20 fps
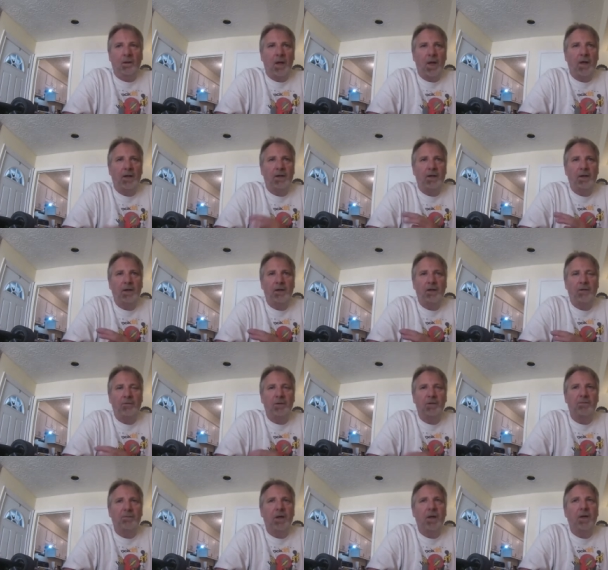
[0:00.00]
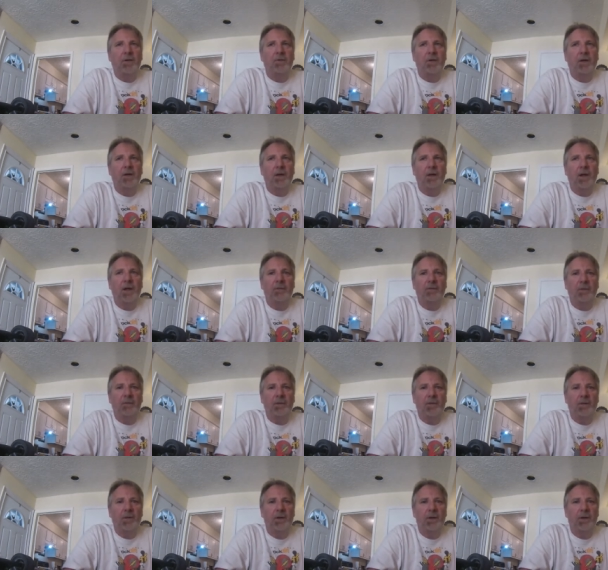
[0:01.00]
at the end of its battery life, if
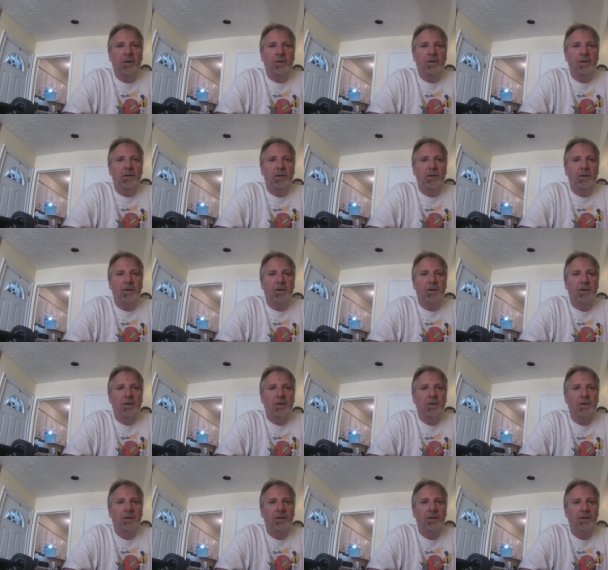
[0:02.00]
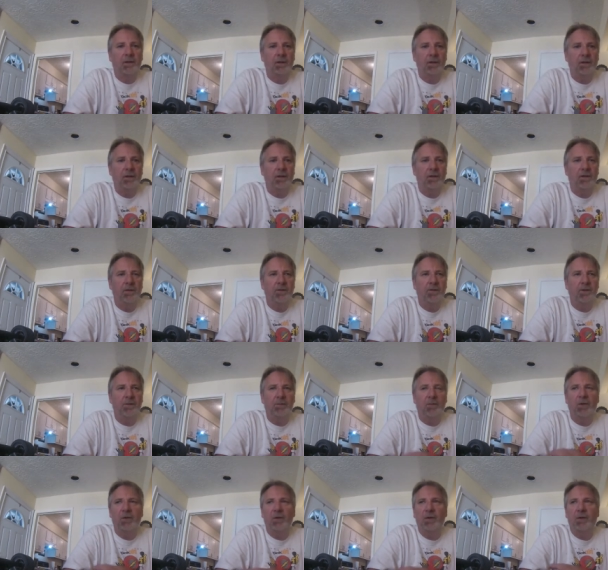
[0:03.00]
you're hitting
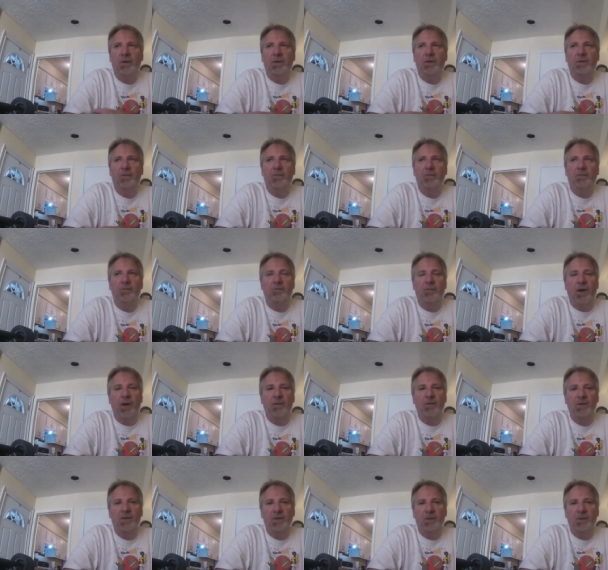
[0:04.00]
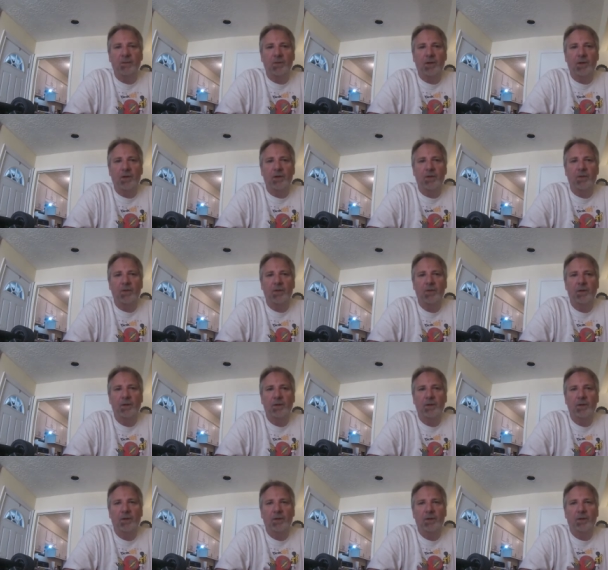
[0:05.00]
some good bumps in the road,
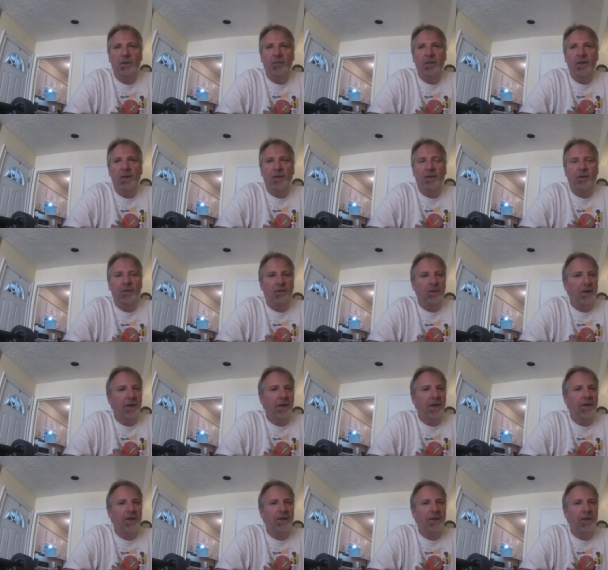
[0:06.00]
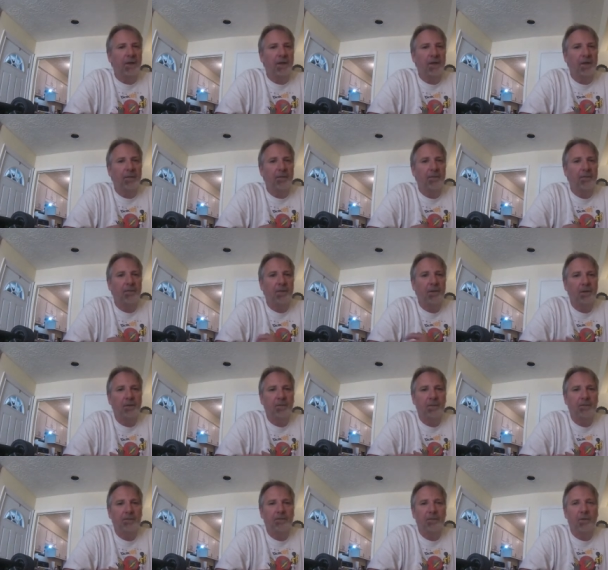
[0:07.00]
There'll be a little lag time
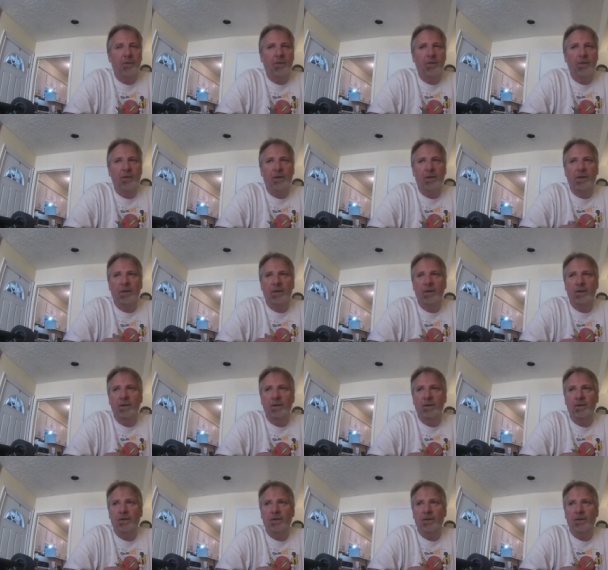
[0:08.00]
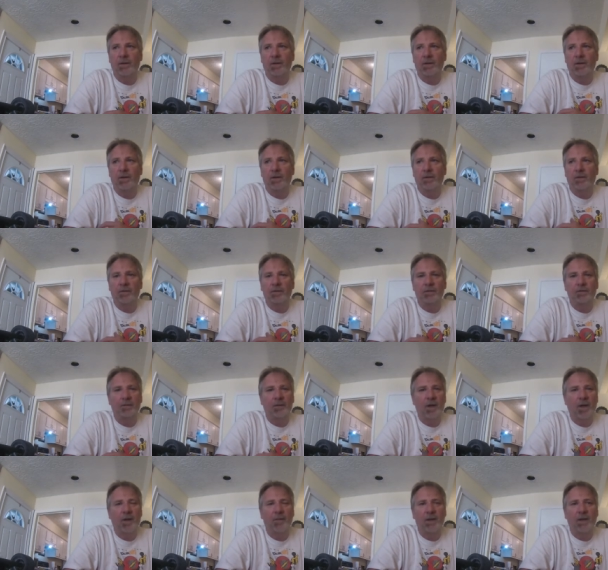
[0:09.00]
before, uh,
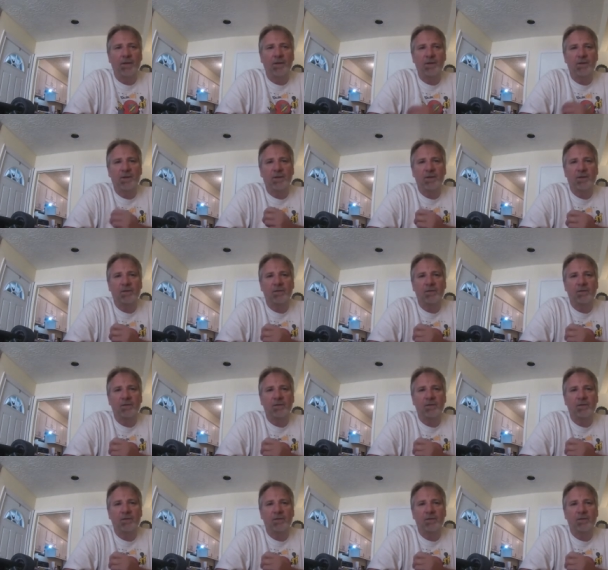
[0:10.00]
I mean, just